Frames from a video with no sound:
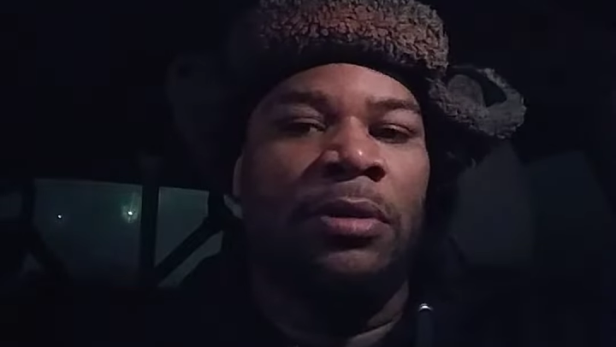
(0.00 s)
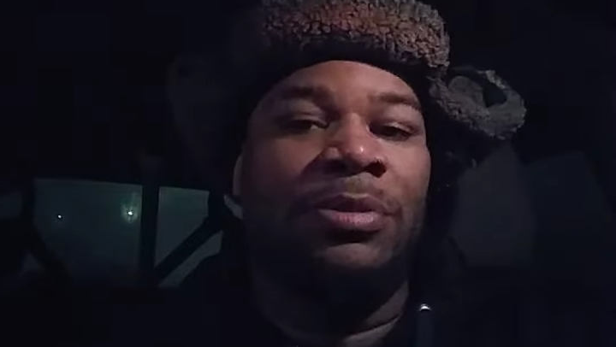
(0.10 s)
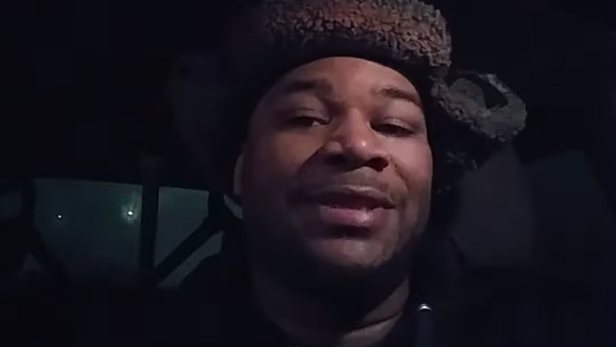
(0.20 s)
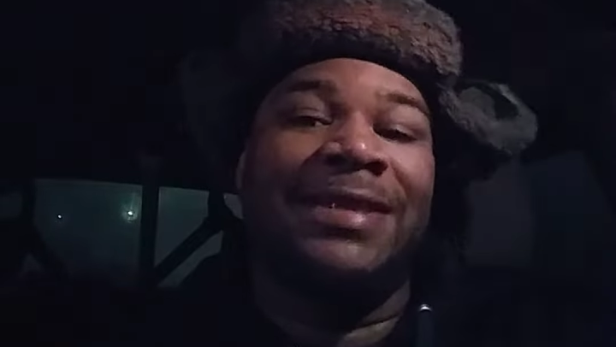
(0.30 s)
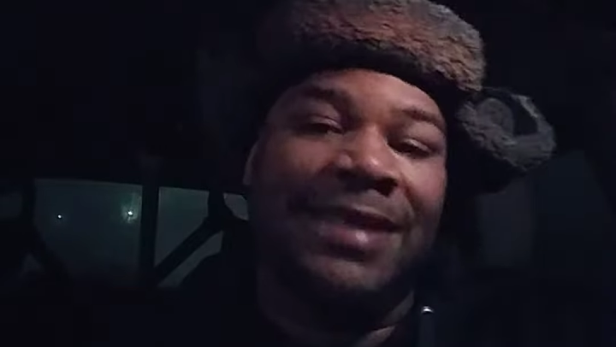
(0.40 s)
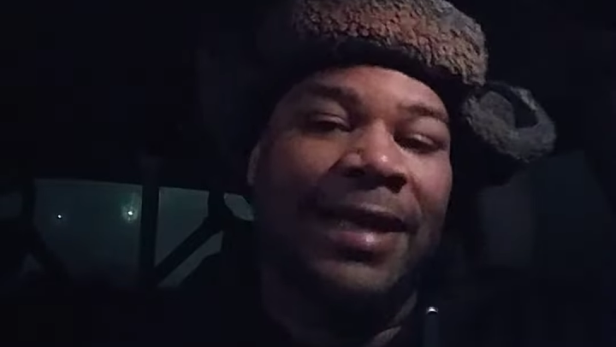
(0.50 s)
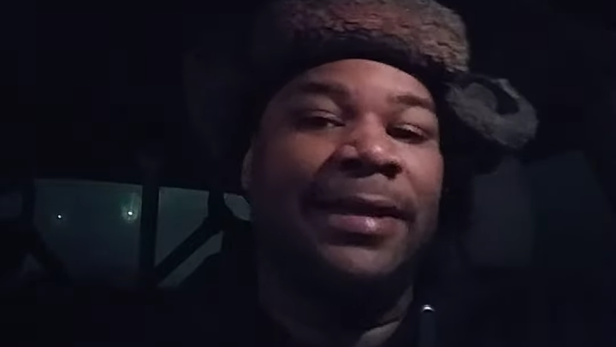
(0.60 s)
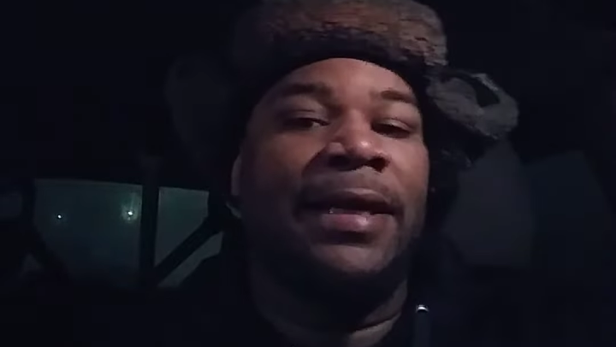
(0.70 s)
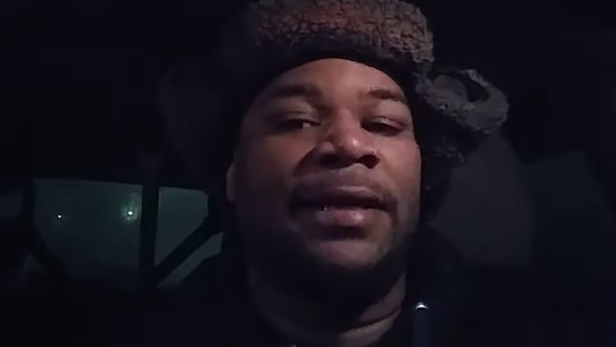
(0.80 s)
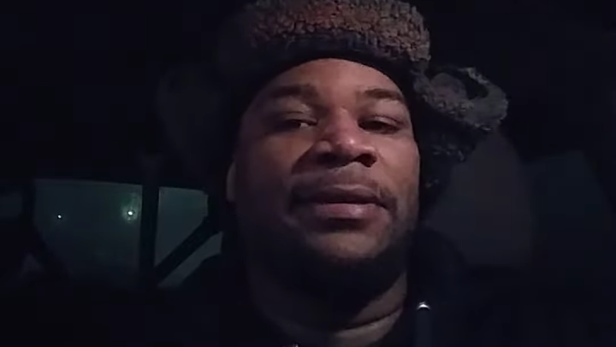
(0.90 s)
But check
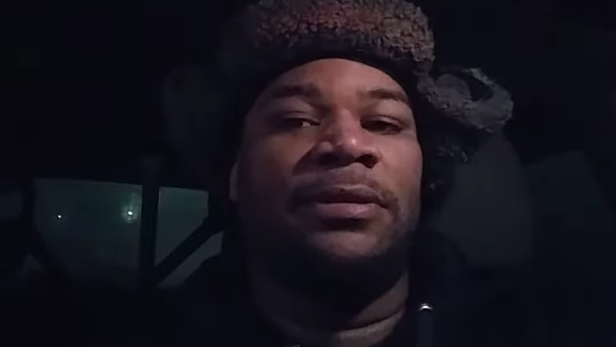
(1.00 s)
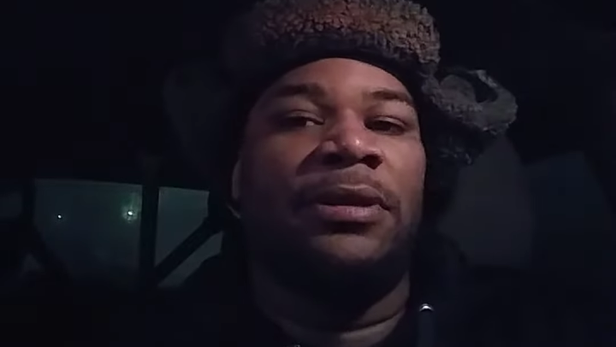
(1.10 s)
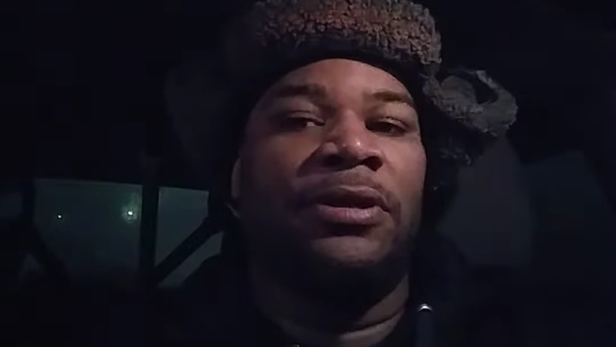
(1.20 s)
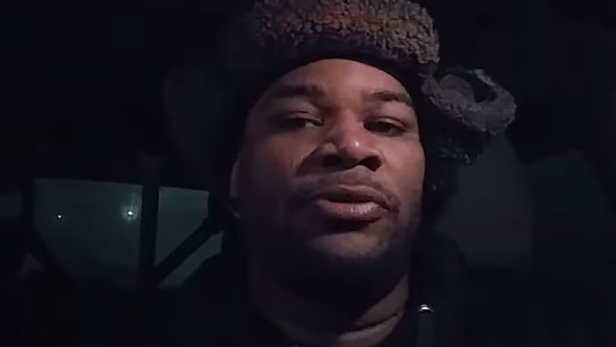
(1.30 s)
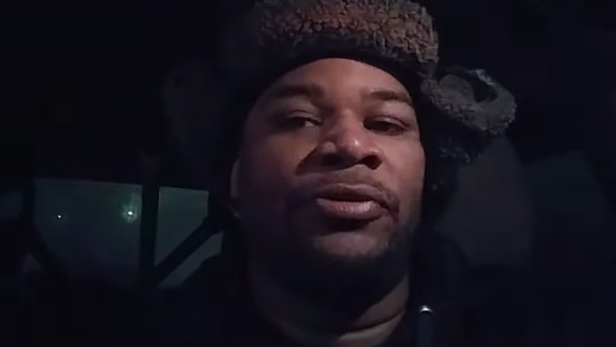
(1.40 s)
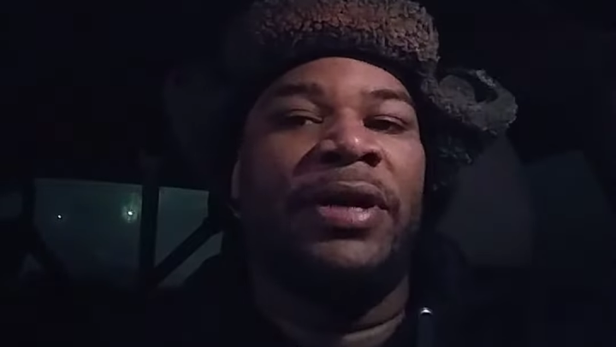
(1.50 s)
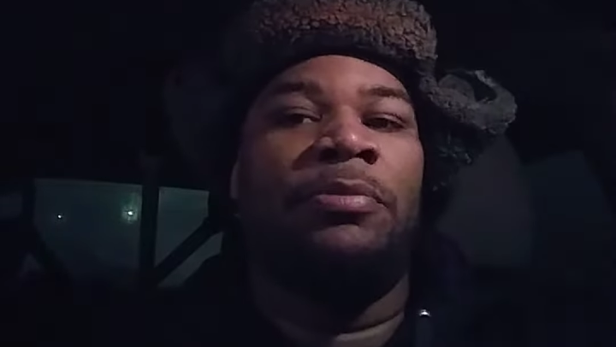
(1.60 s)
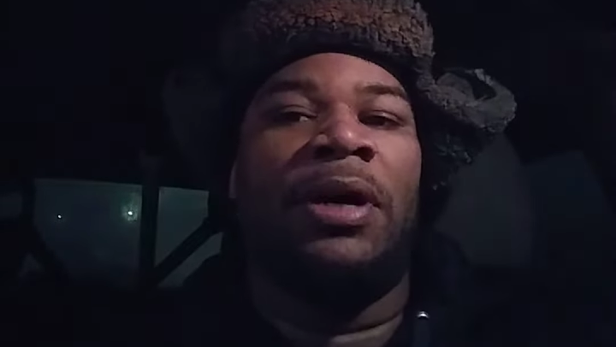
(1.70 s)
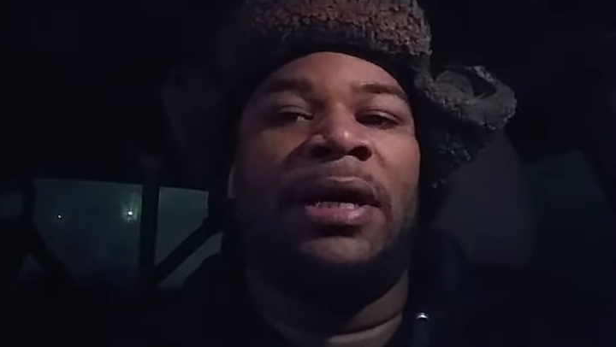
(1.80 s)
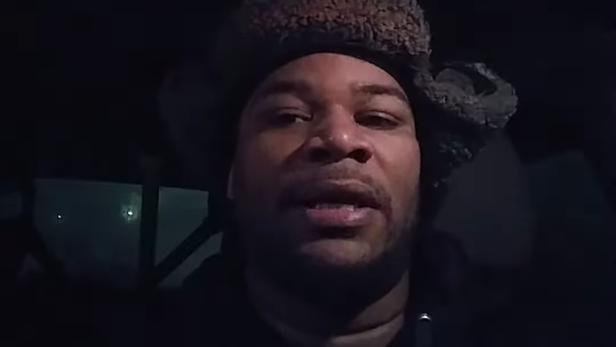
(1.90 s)
that. A great
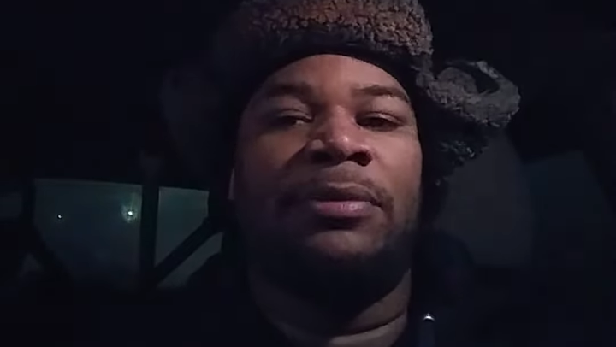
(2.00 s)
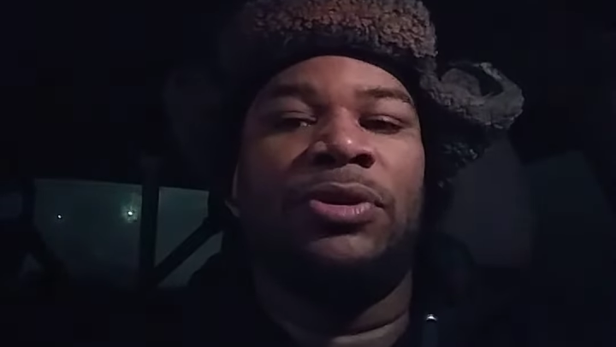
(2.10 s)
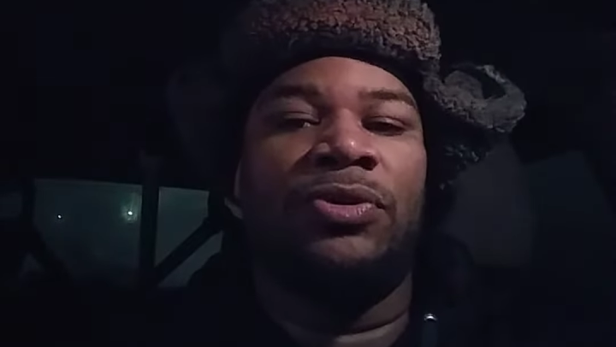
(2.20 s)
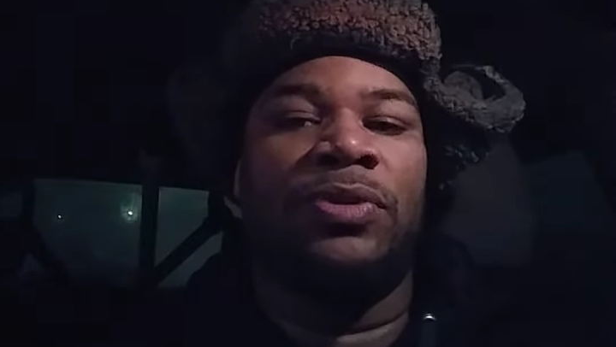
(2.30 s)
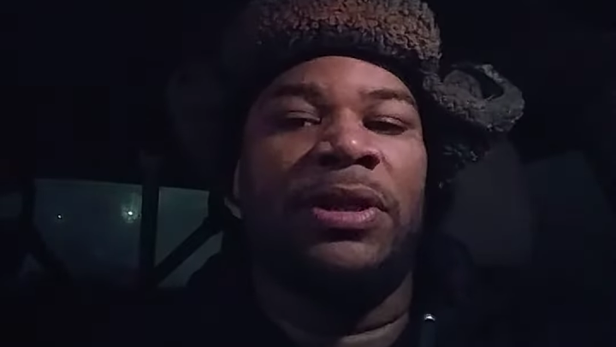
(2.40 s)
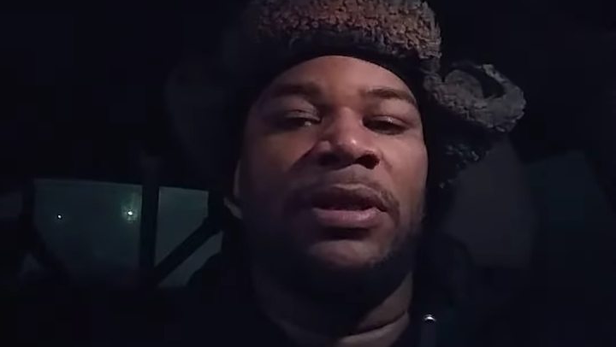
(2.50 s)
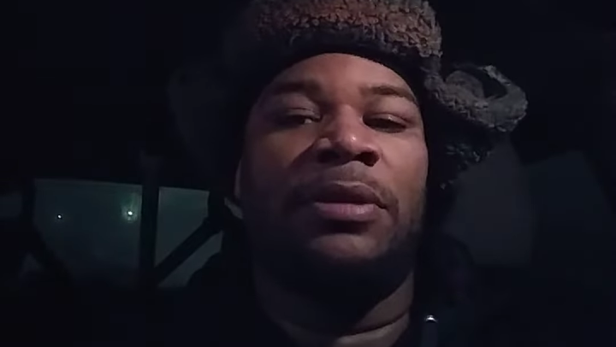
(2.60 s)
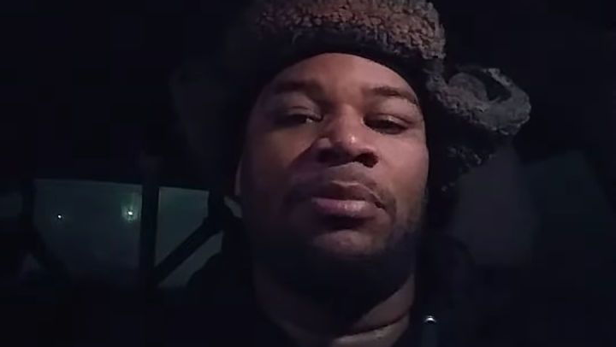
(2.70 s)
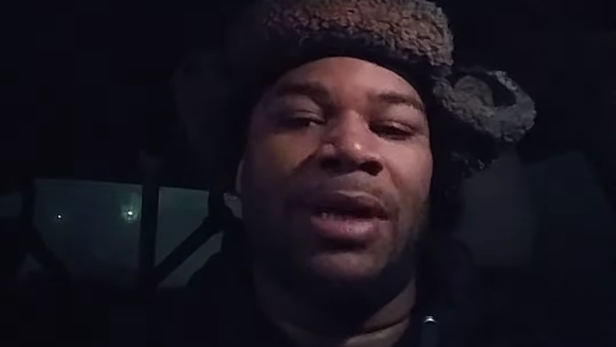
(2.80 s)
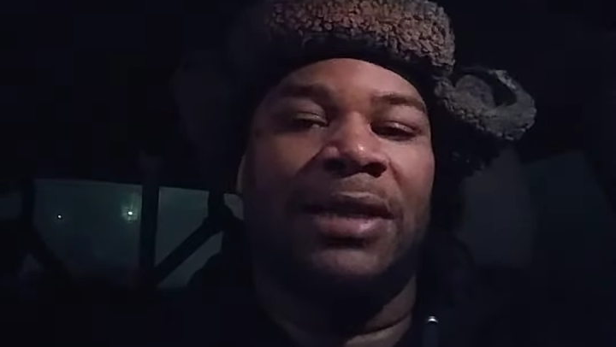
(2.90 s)
buying opportunity,
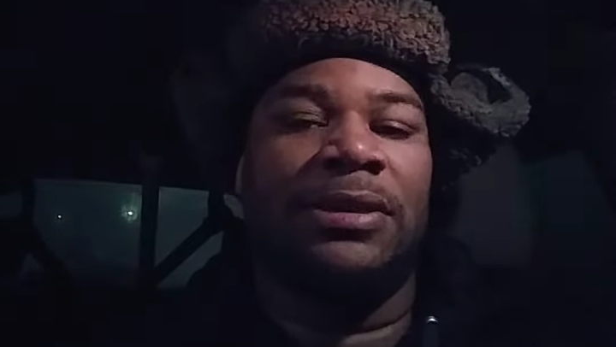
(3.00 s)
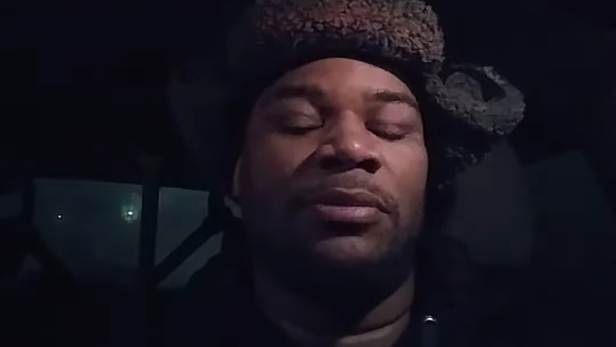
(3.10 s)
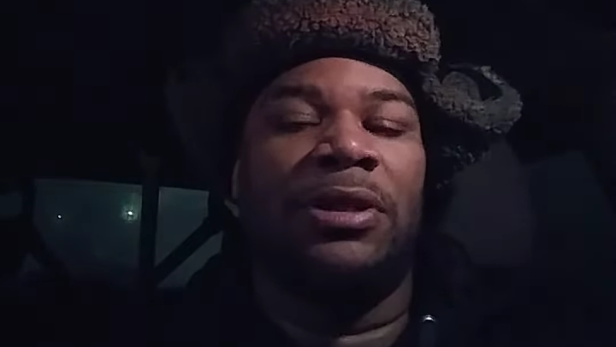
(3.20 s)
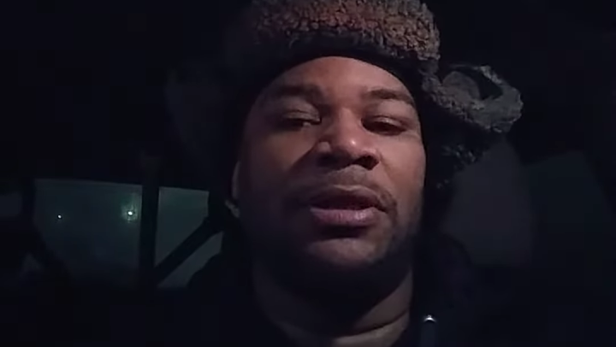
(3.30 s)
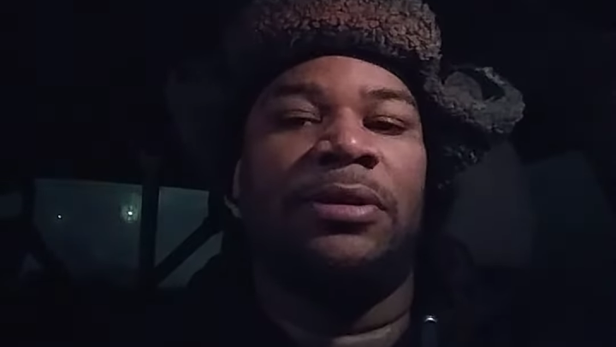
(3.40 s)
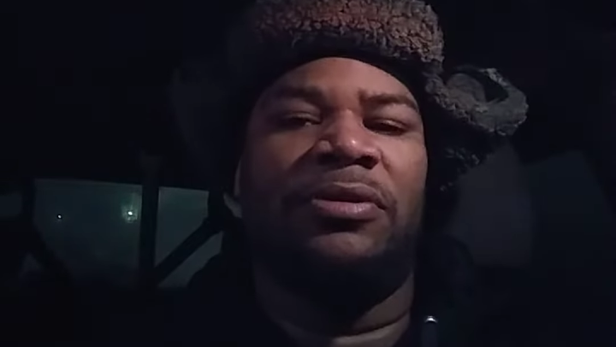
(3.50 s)
possibly.